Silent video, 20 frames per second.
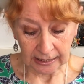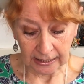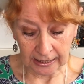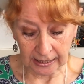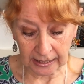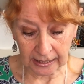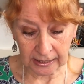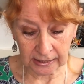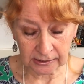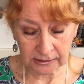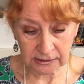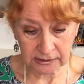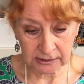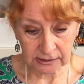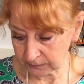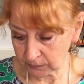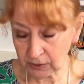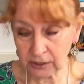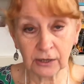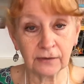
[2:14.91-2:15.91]
And
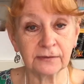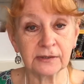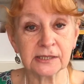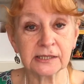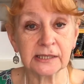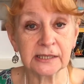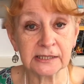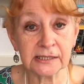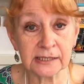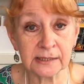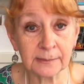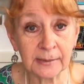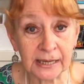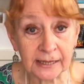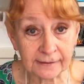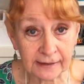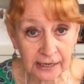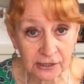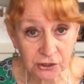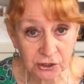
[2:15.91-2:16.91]
well, obviously it didn't
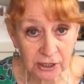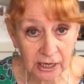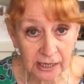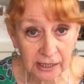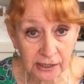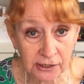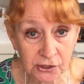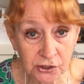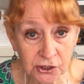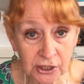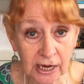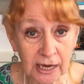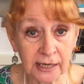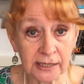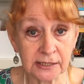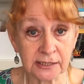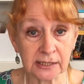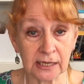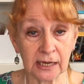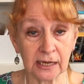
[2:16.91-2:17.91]
make that challenge,
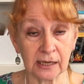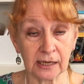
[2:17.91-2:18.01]
and